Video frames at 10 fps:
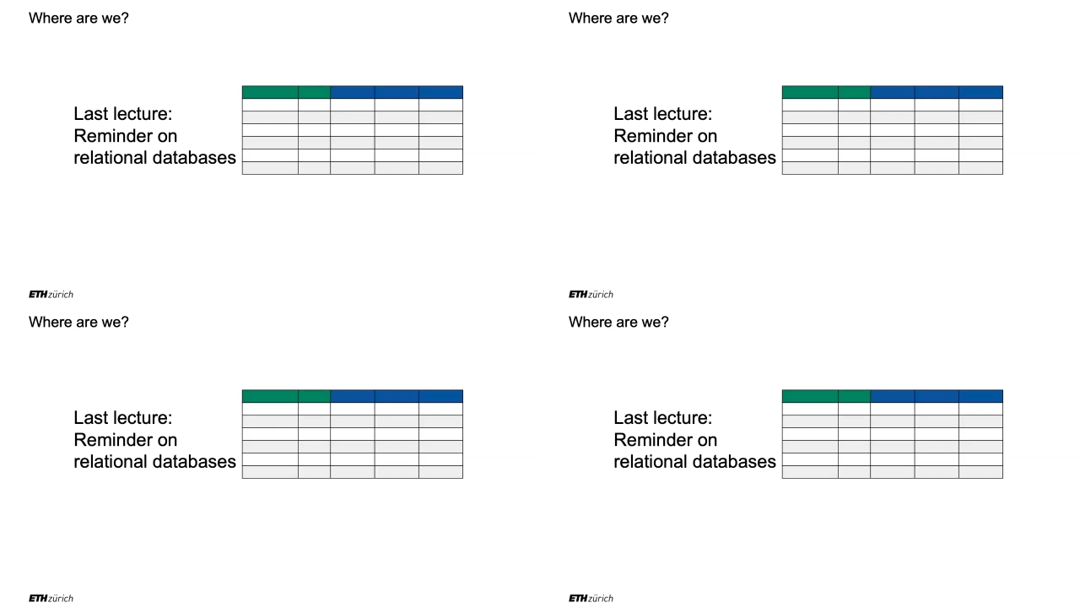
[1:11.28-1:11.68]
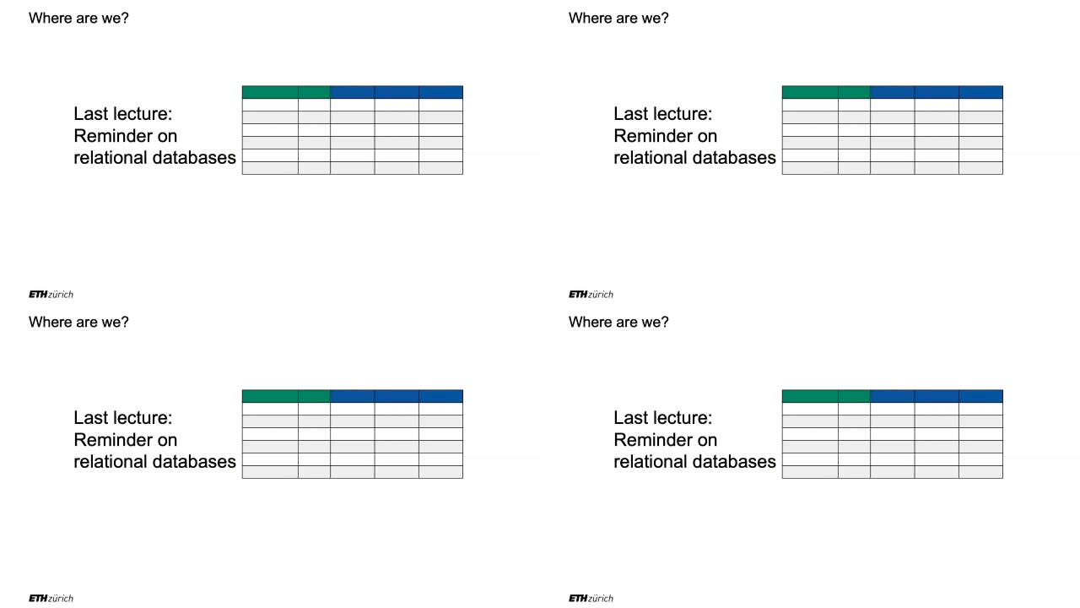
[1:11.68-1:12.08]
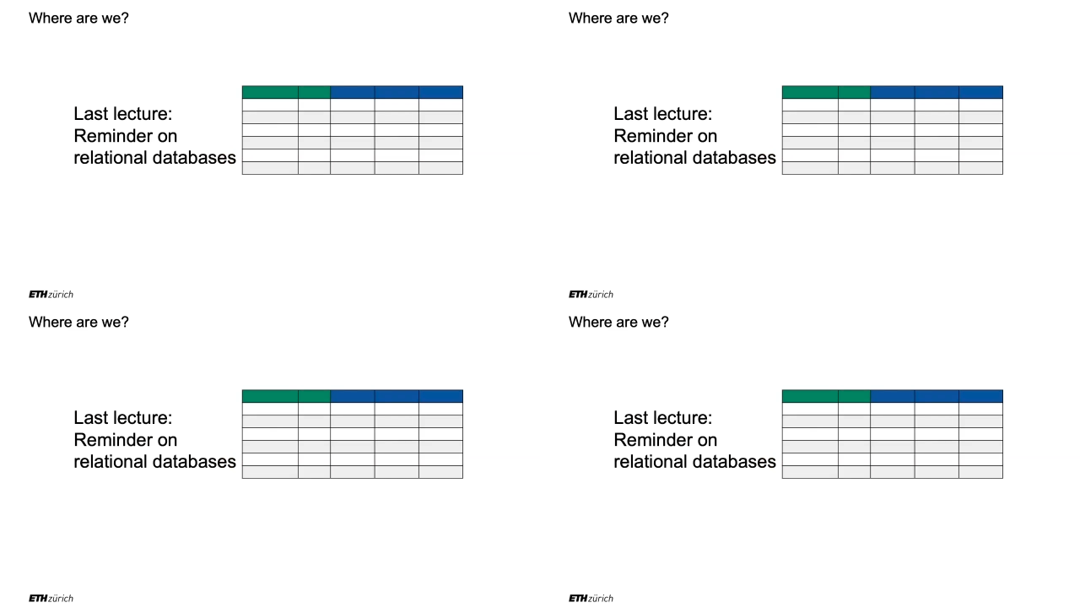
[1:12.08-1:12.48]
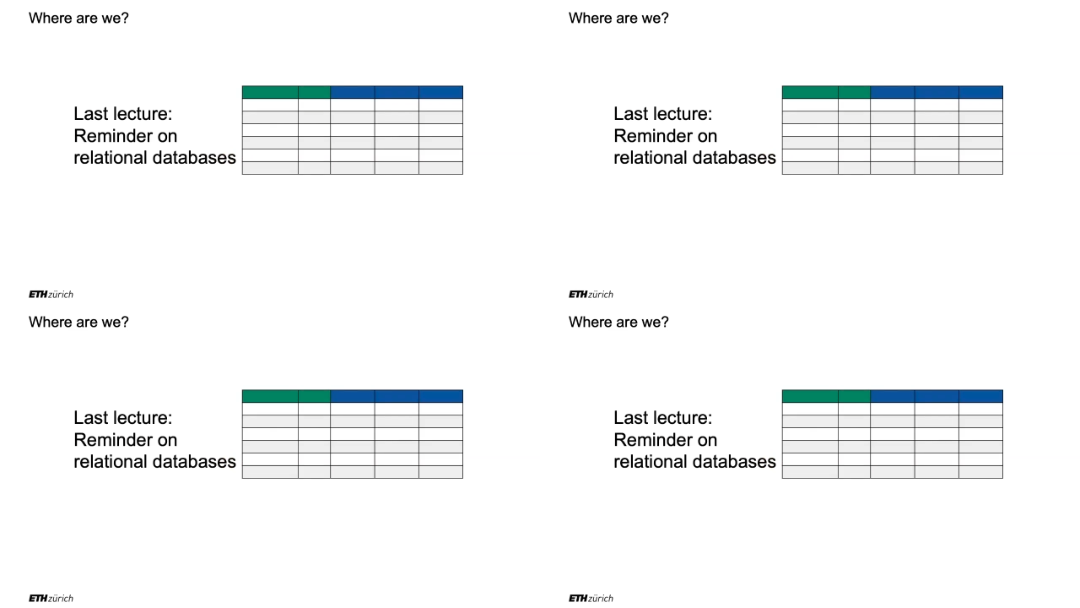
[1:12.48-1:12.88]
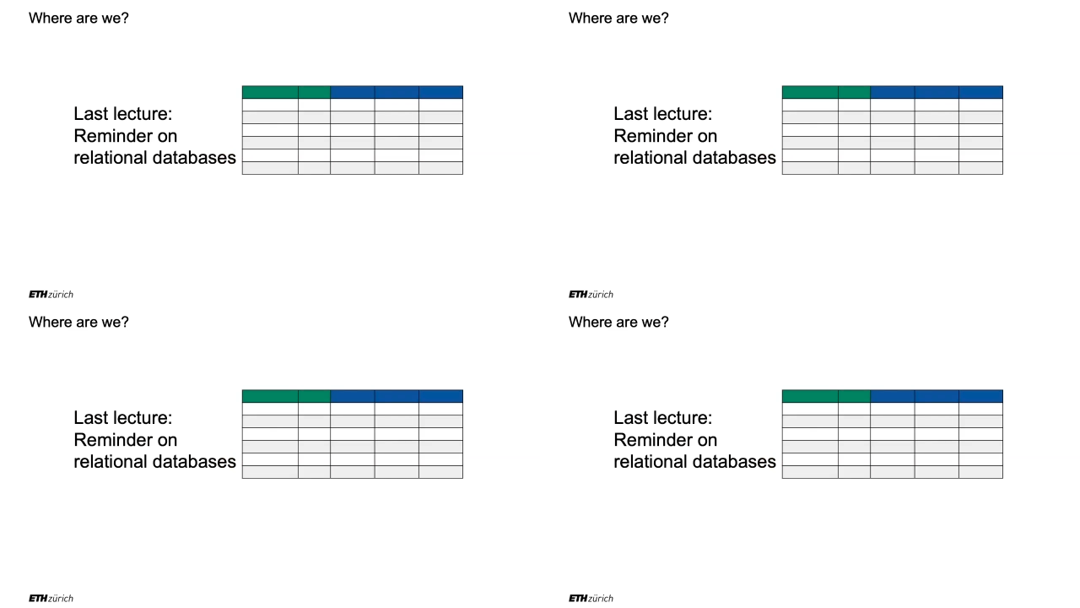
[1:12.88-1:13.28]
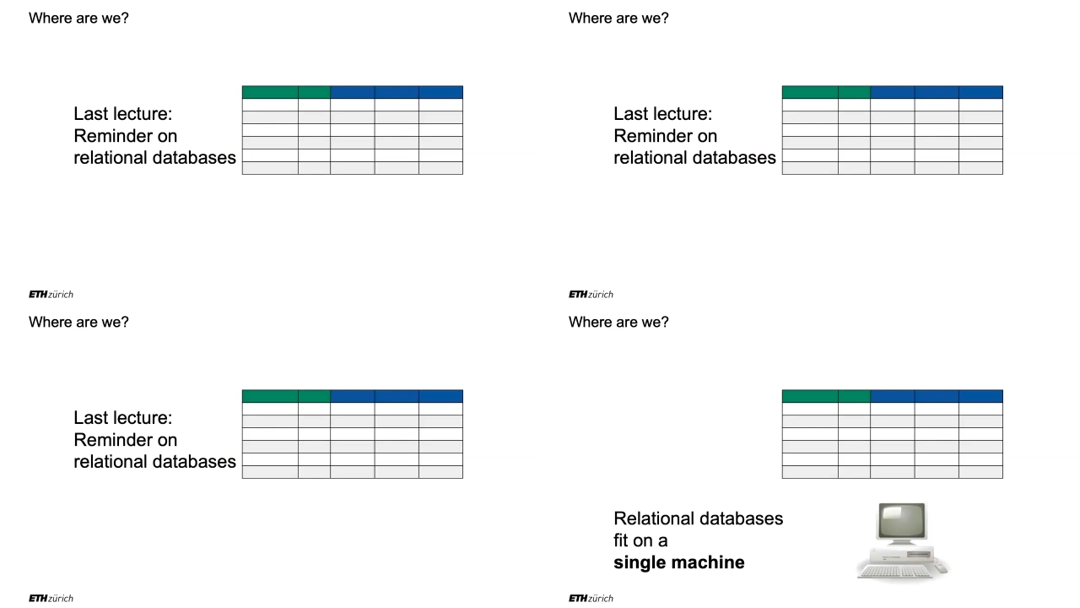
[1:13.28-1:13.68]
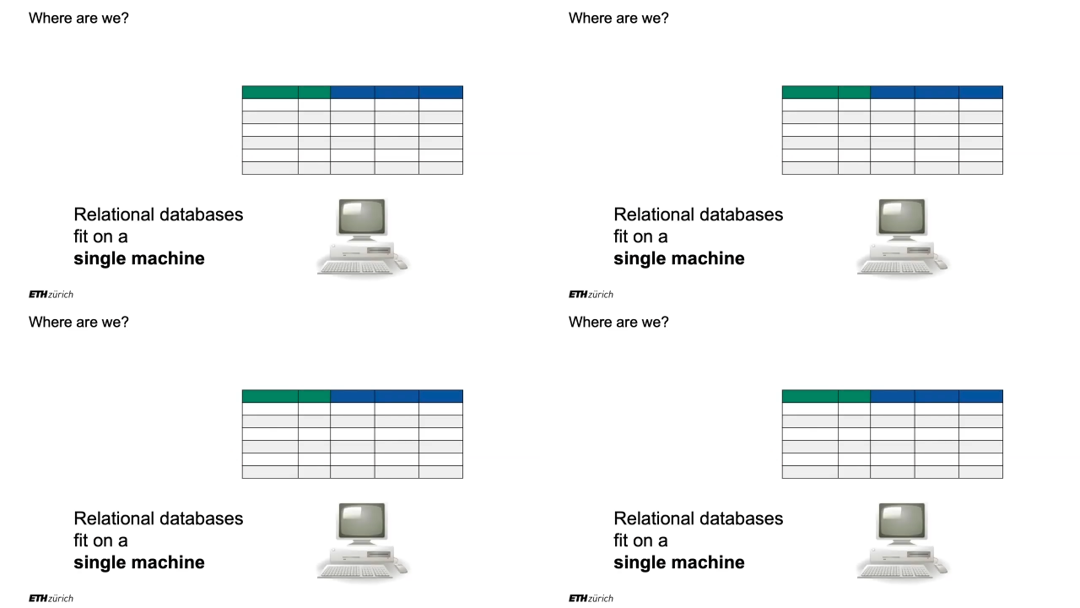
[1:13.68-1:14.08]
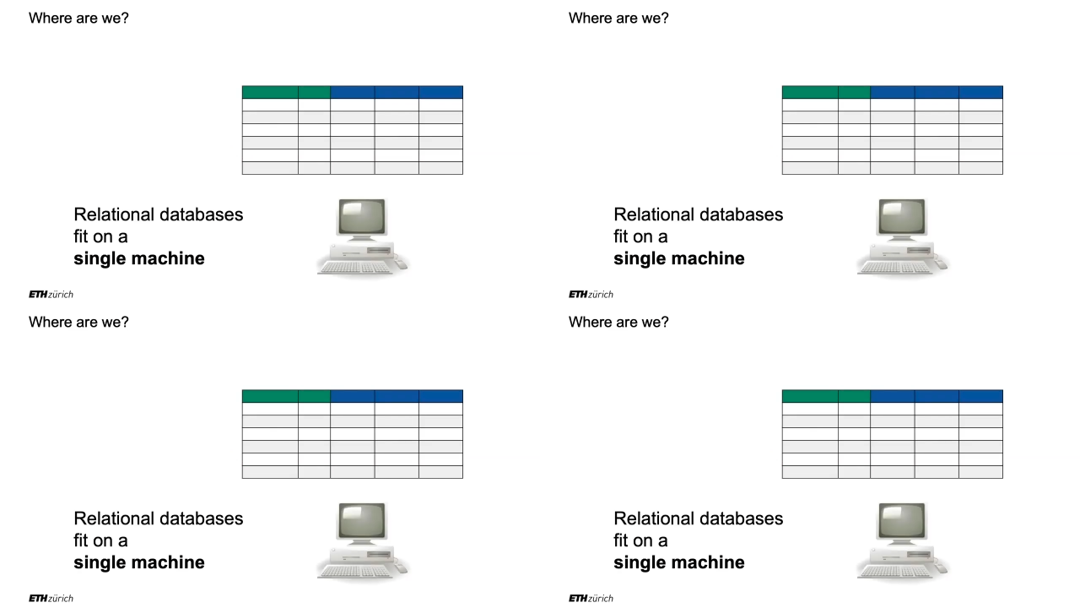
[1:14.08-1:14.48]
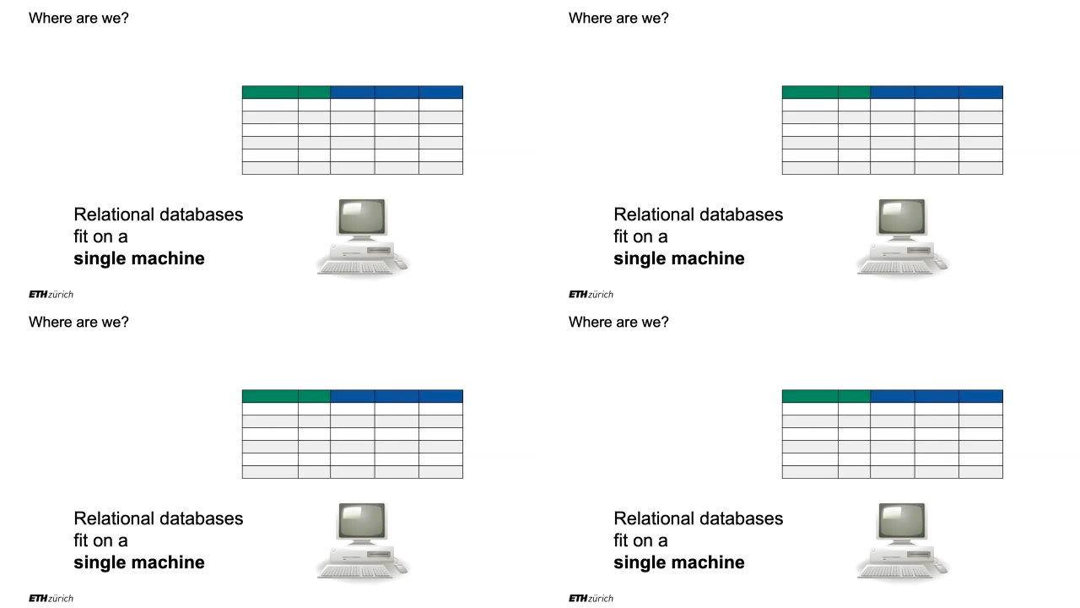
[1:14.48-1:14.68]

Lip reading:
No face is visible, so there are no lips to read.